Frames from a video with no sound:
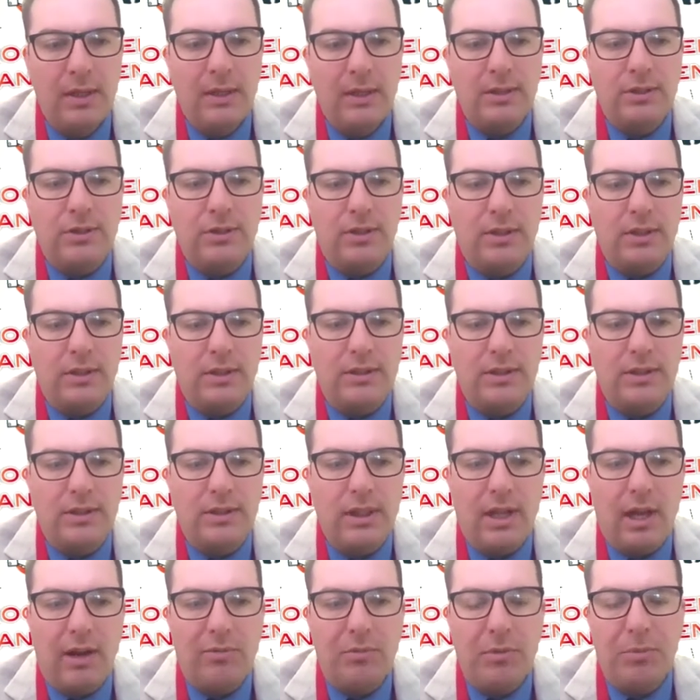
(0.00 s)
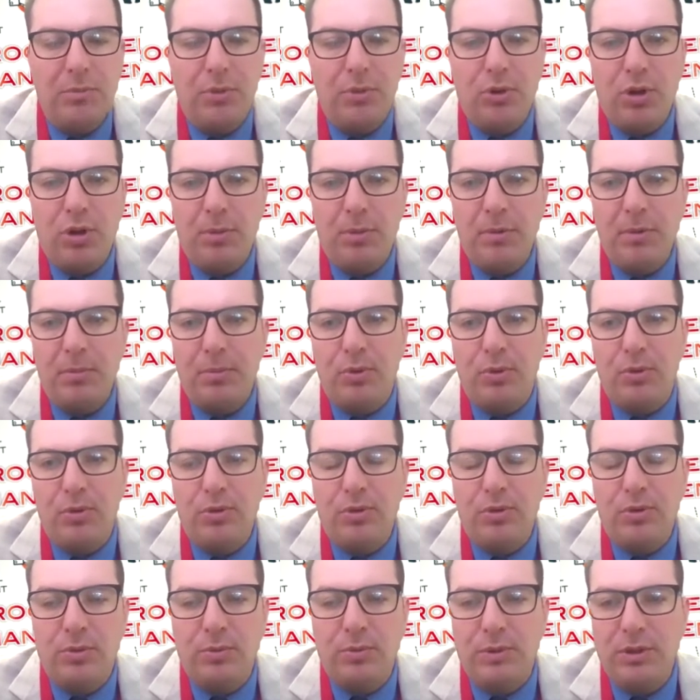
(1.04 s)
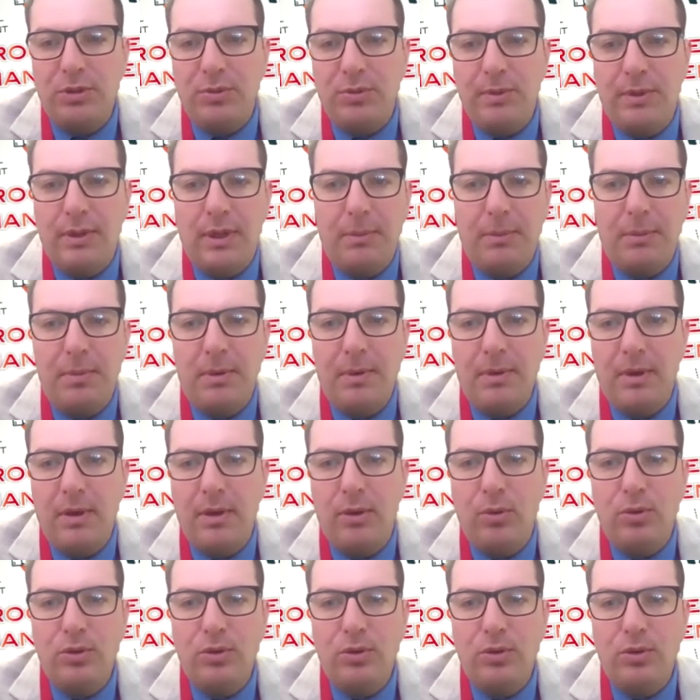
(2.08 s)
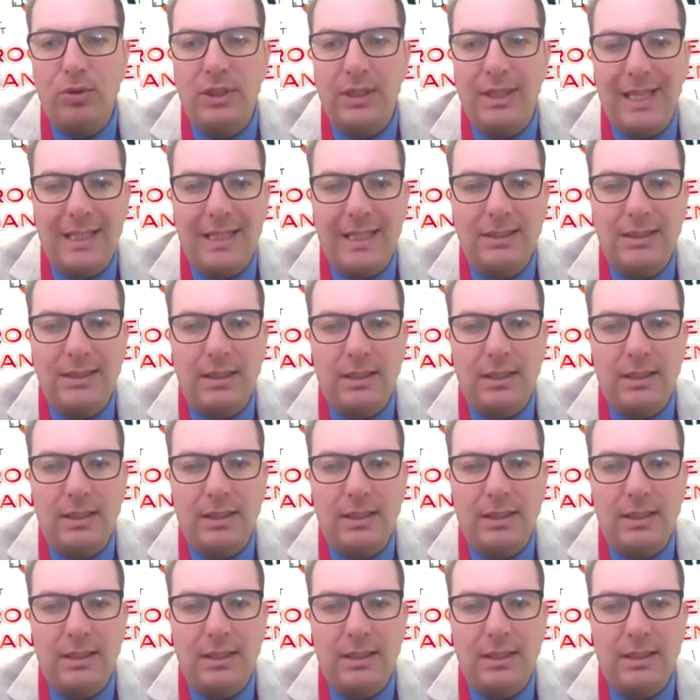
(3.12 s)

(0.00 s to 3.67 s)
So this e-government procurement portal, which we are launching next